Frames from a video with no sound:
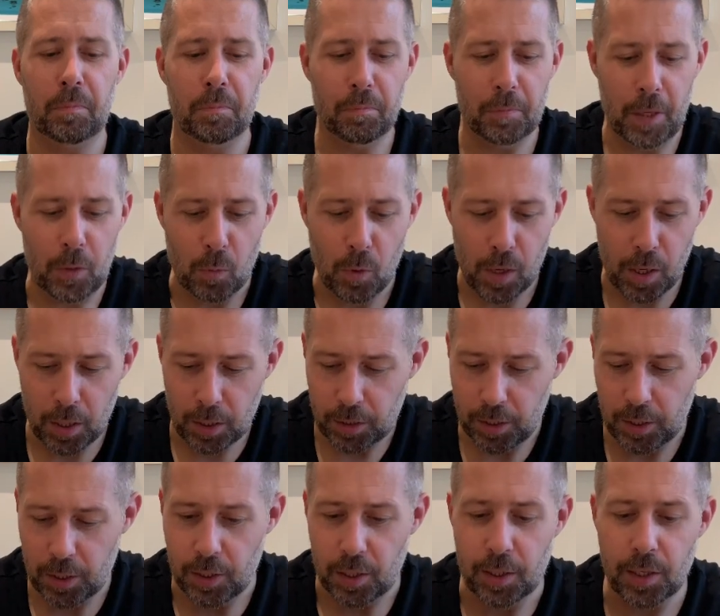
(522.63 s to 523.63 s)
It works.
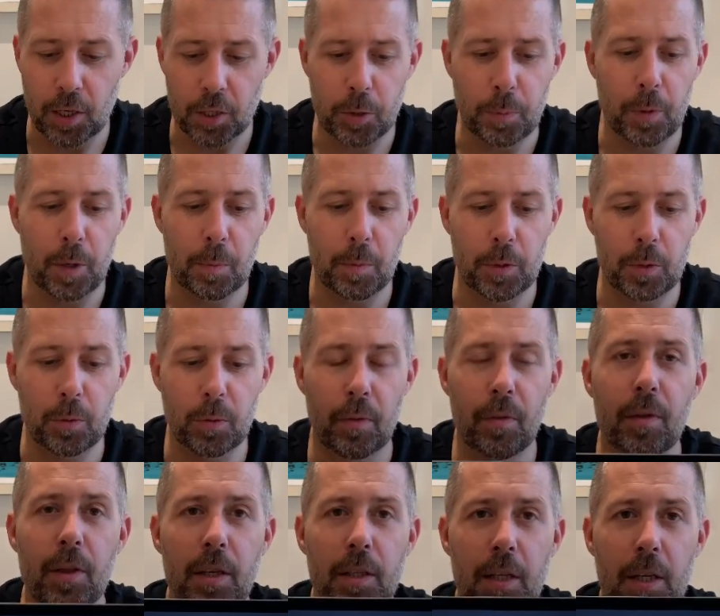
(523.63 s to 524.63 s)
It's the Touch Bar model,
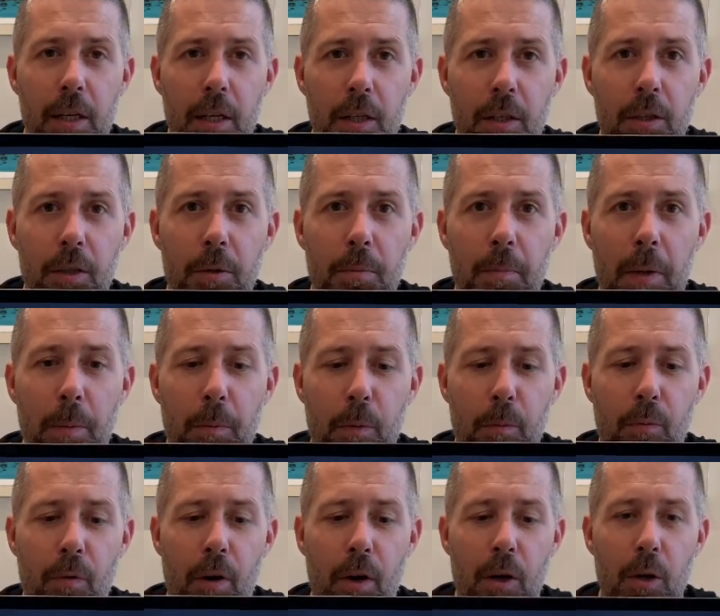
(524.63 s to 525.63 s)
13-inch MacBook
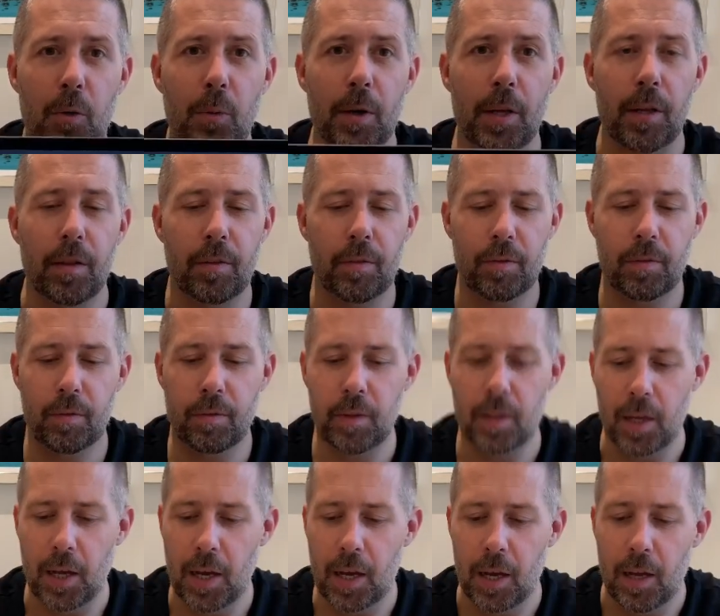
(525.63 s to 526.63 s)
Pro with
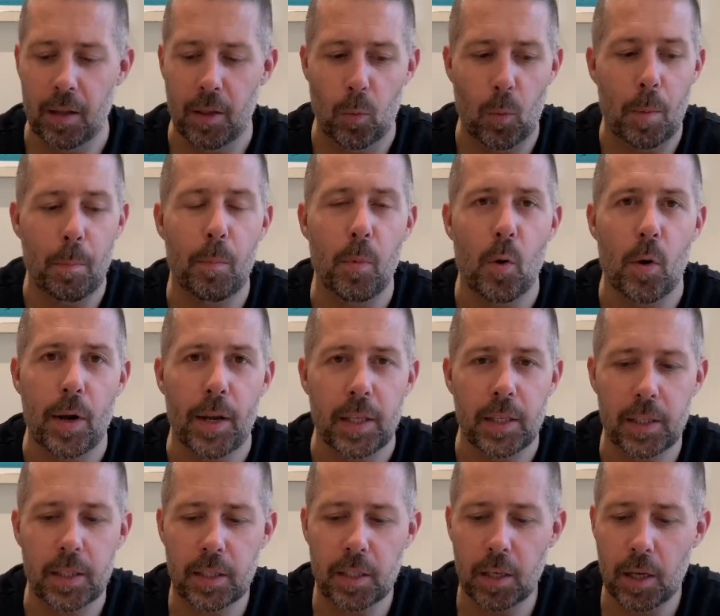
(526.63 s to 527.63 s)
the
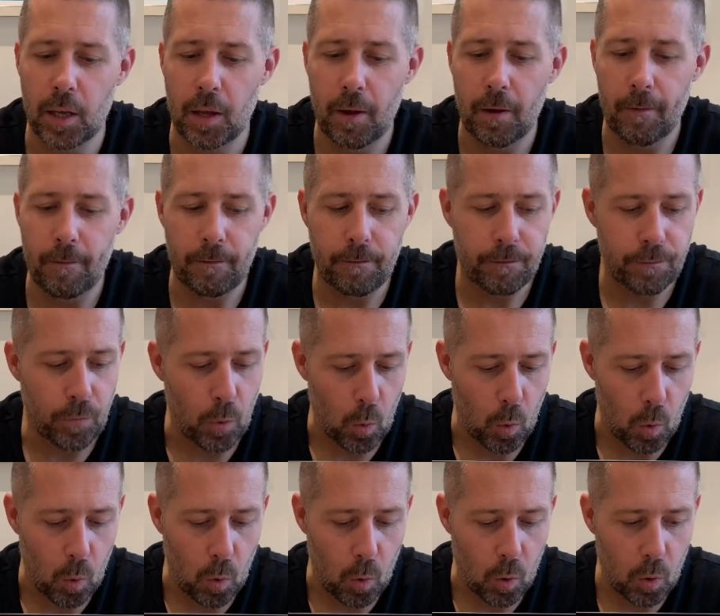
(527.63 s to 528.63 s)

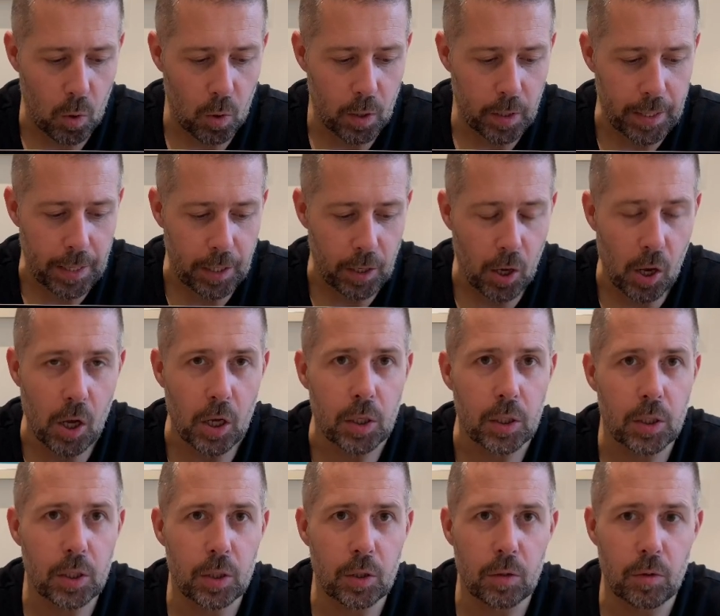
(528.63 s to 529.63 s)
1.4
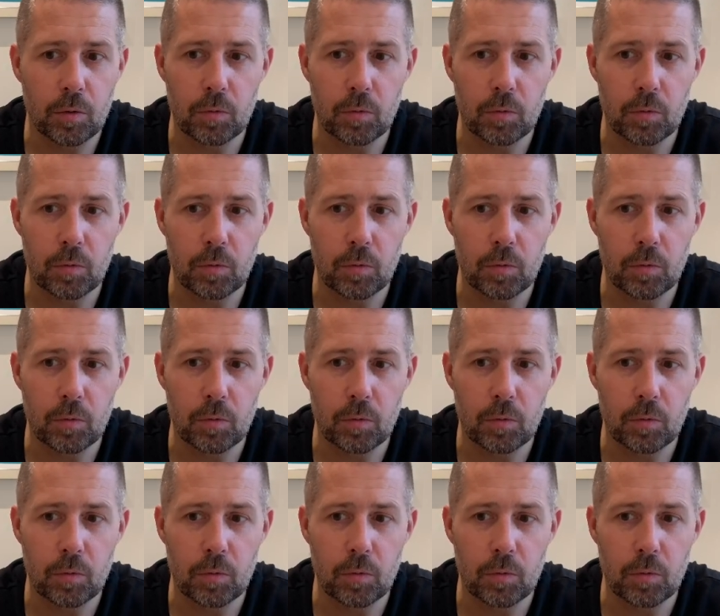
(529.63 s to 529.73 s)
gigahertz